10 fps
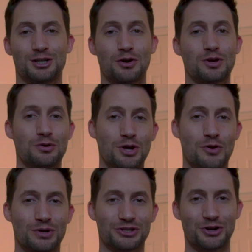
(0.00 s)
Yo, yo,
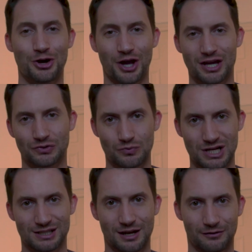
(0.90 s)
yo, what's going on guys?
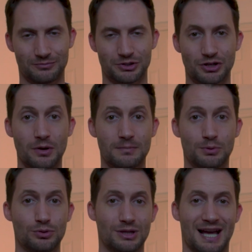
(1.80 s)
Rhys here from Stoic
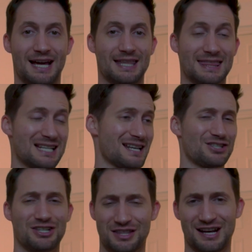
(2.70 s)
Pool, and that's
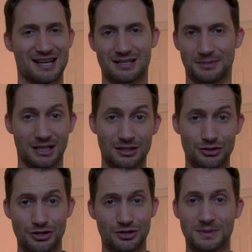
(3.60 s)
actually the last time I'm going to
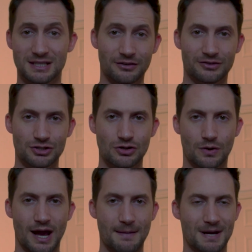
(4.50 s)
introduce myself because you know
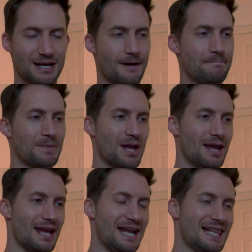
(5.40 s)
who I am by now.
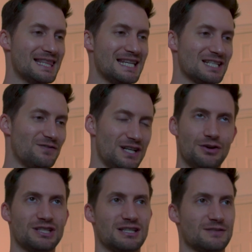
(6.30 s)
In this video,
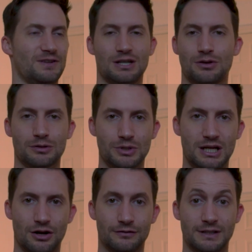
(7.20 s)
this is video
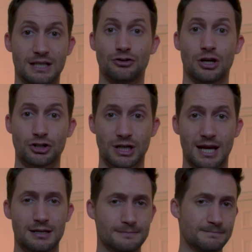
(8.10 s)
three of the introduction to
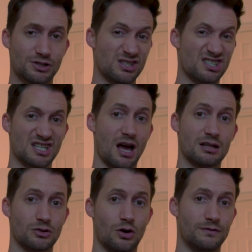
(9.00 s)
Aiken, so the
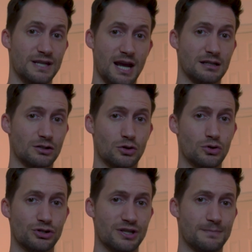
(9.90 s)
start of the Aiken
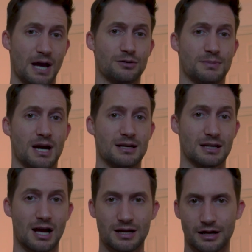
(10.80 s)
course empowered by the
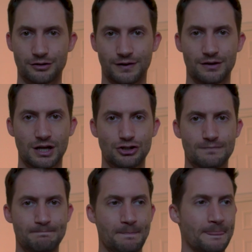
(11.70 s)
Cardano
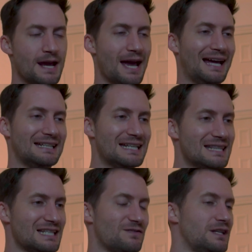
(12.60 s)
Foundation. And in
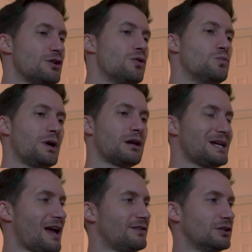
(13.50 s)
this video, we're going to be
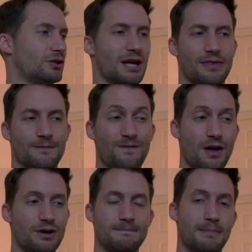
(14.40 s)
having a look at the
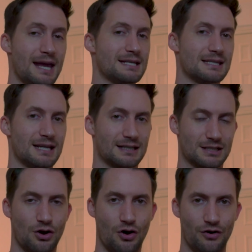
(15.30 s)
very basics
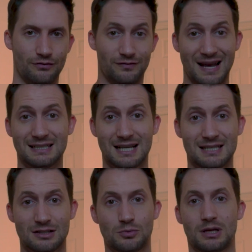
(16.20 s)
of
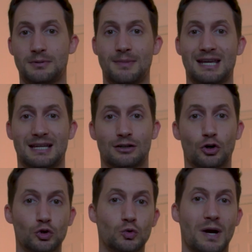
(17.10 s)
validators. We're going to be making
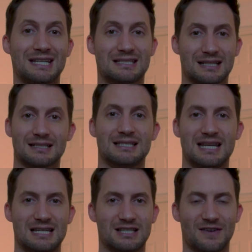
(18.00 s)
always
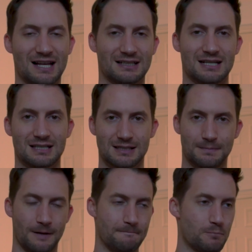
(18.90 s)
succeeds validators,
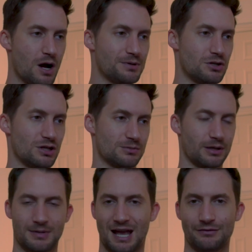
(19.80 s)
but while we do this, we're going
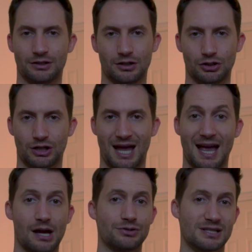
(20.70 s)
to be having a look at
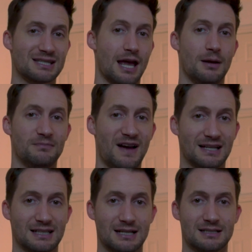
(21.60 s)
how to set up
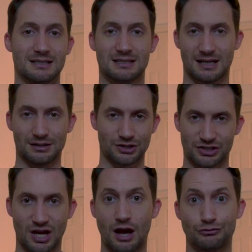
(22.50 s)
validators and how to
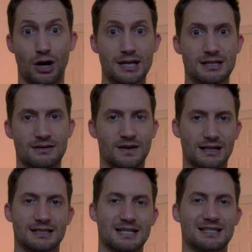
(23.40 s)
start writing
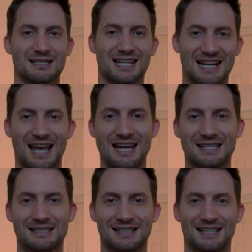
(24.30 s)
validators in
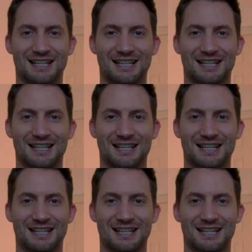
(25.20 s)
Aiken.